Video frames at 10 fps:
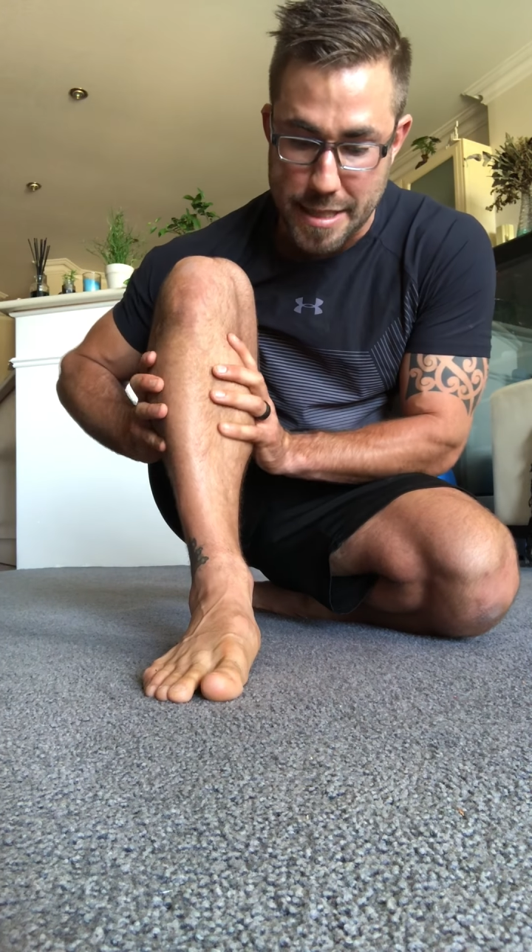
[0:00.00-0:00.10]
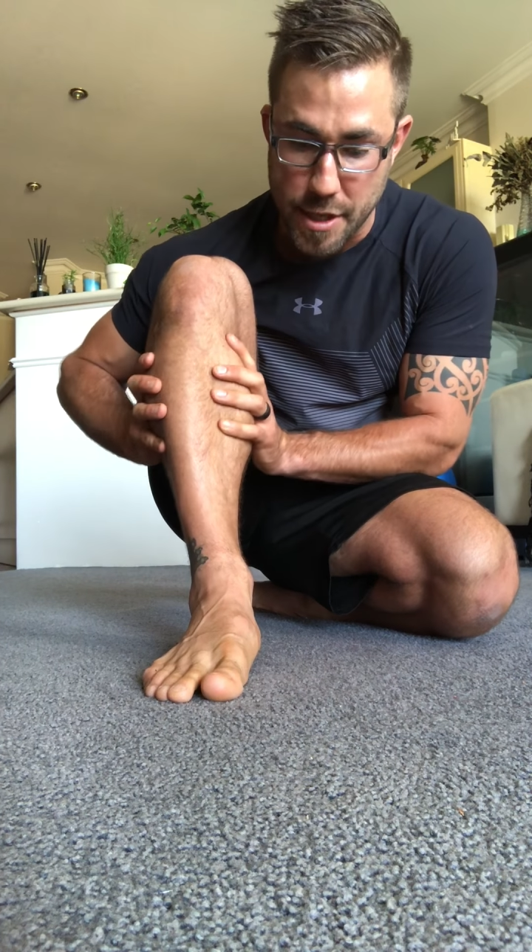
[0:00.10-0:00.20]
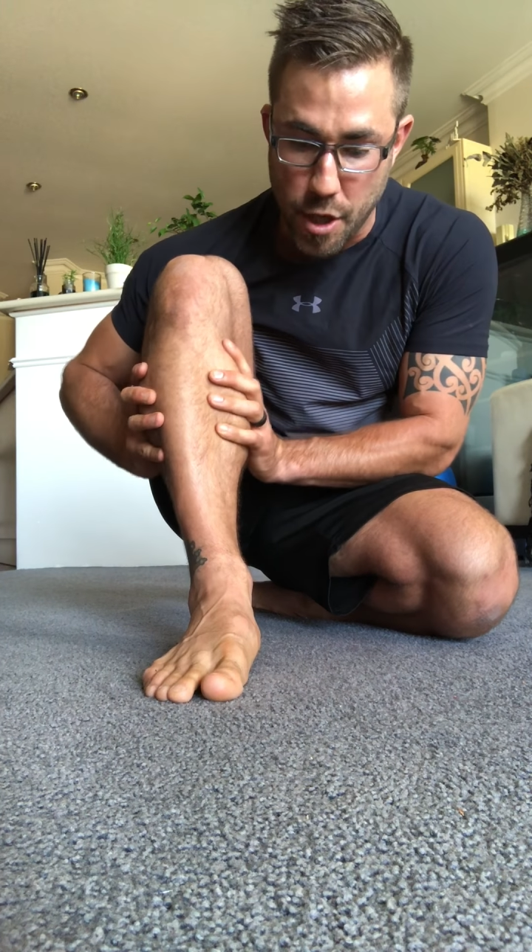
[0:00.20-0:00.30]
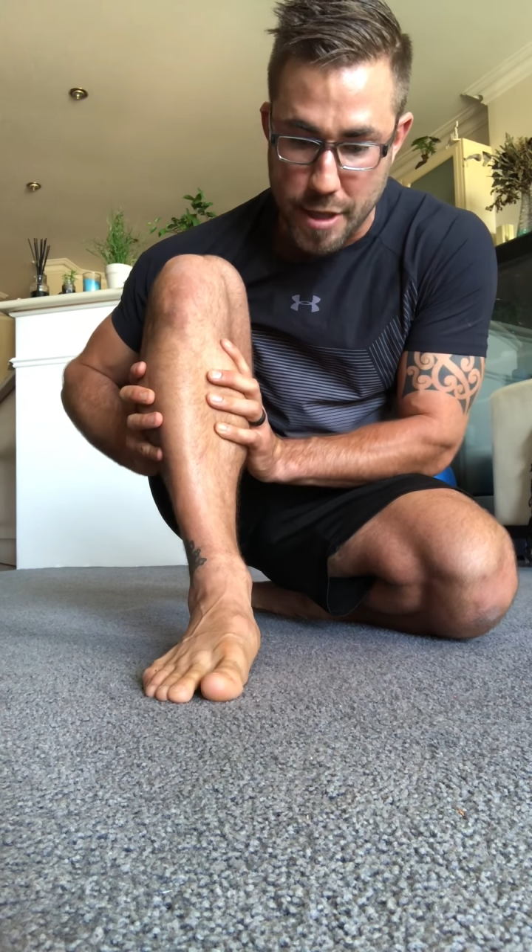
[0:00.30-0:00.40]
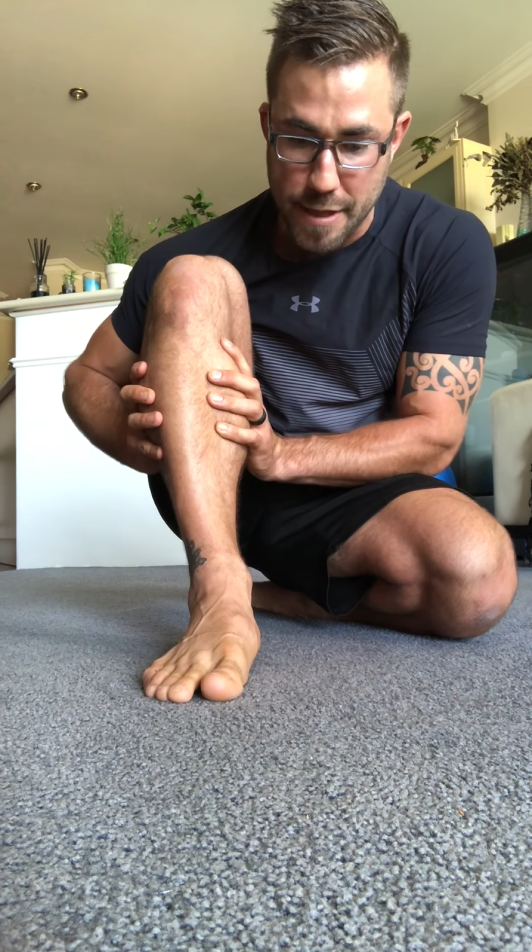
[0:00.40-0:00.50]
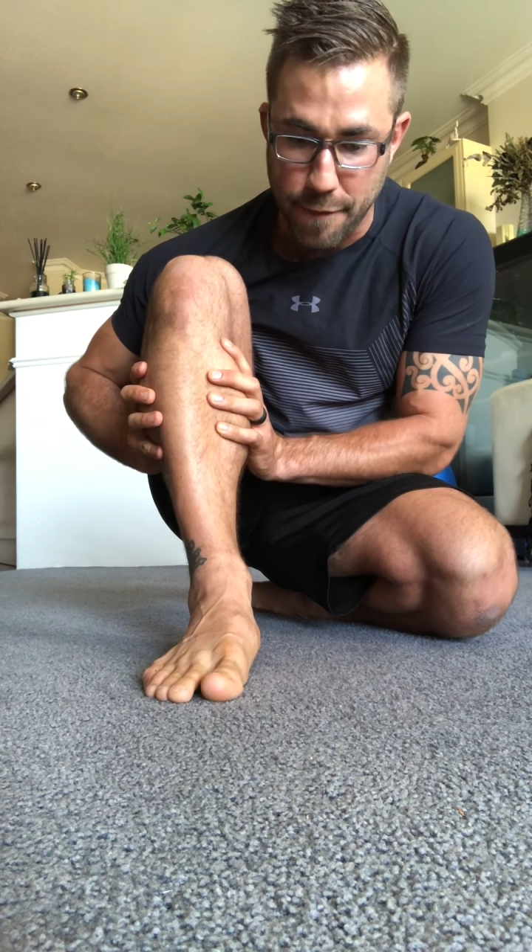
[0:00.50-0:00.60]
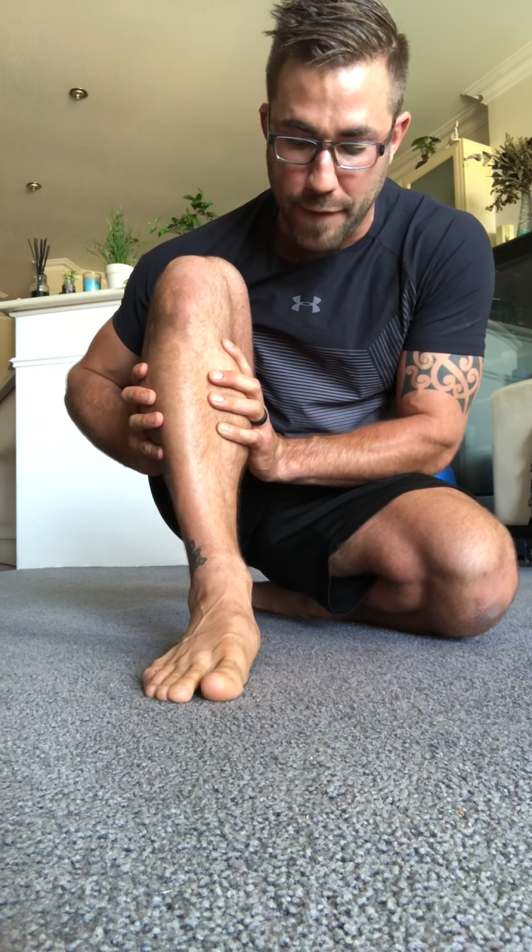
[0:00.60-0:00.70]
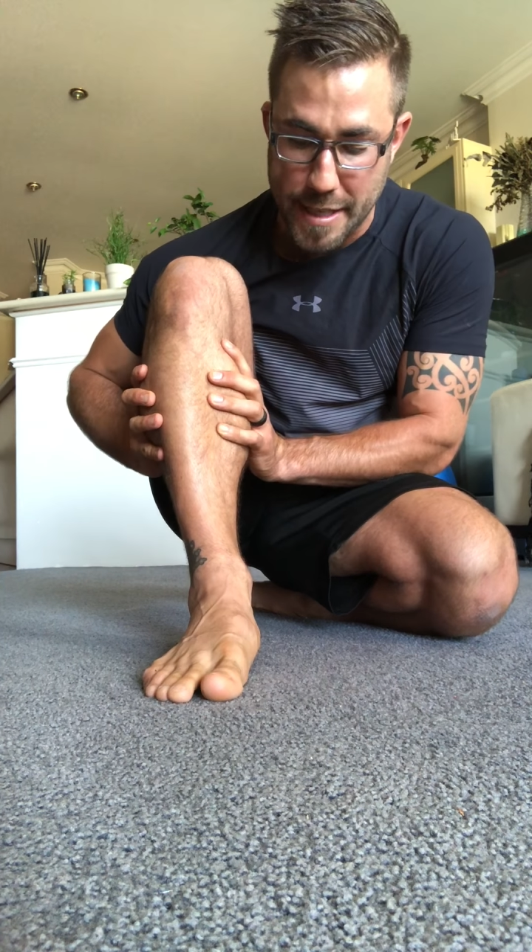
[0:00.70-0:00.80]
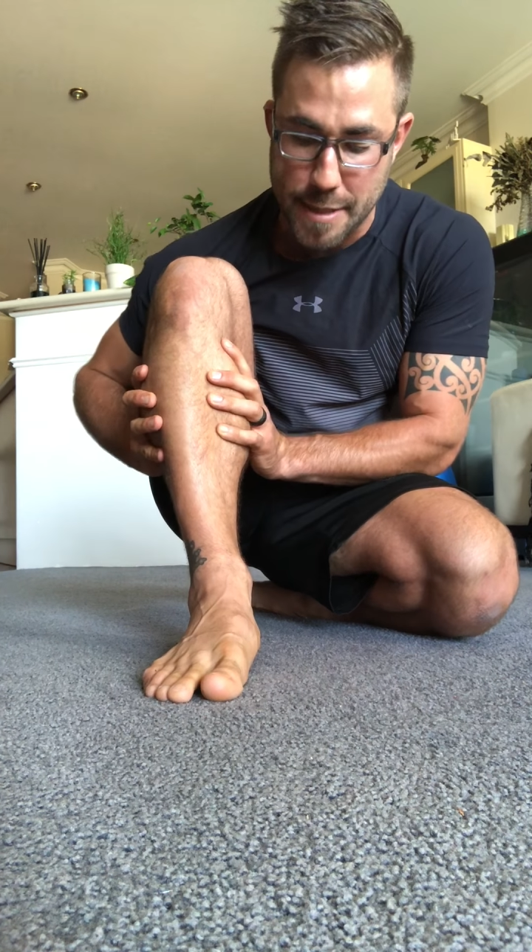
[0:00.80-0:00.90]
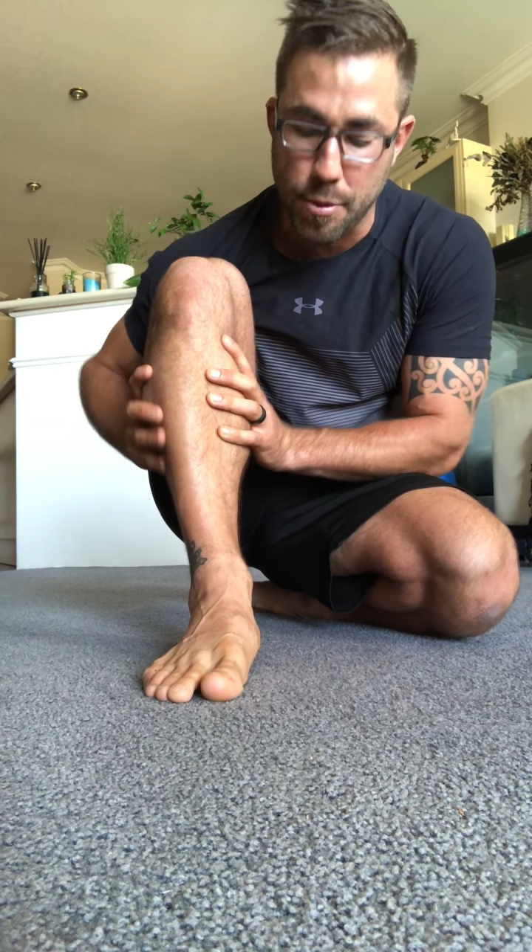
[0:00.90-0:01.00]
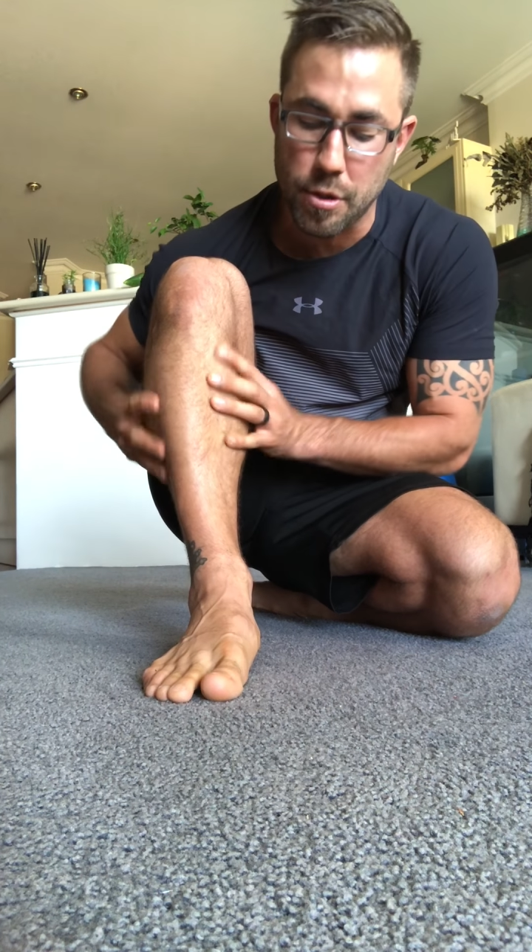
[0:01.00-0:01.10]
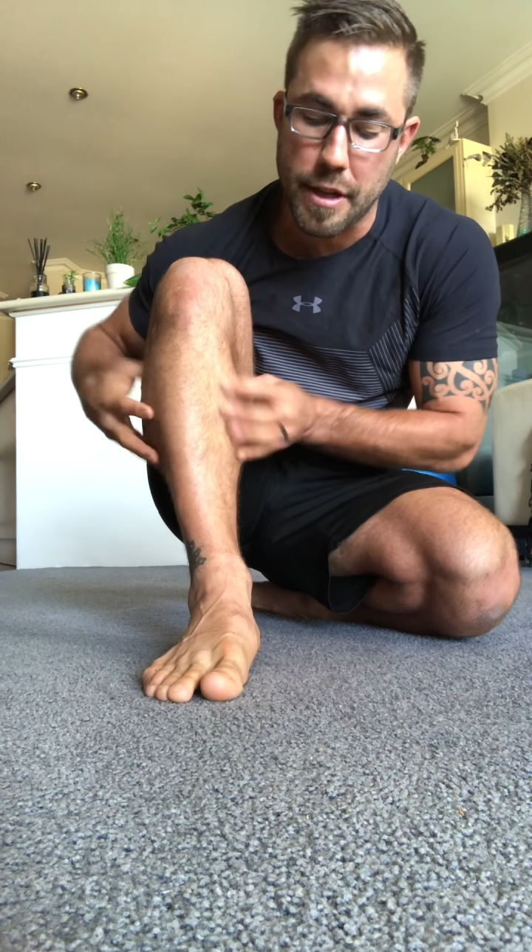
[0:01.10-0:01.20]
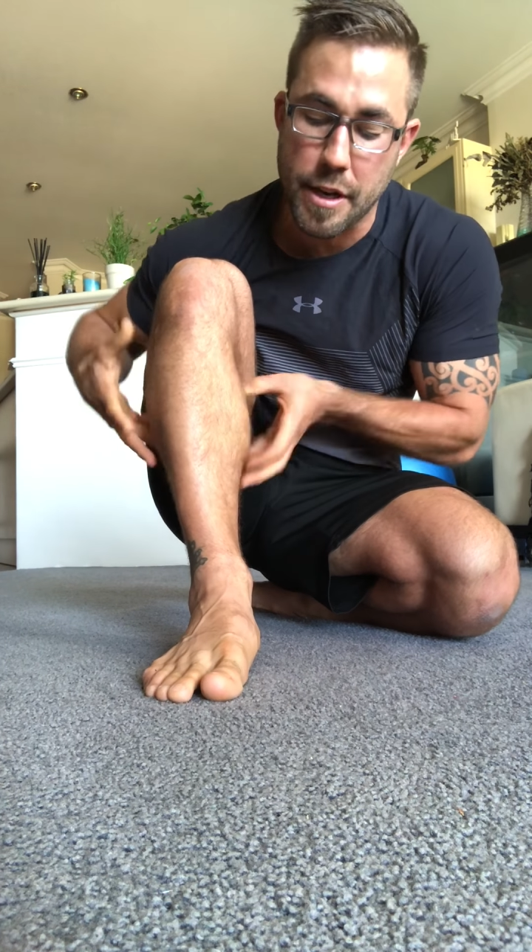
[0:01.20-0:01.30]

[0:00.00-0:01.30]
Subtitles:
and nice and flexible,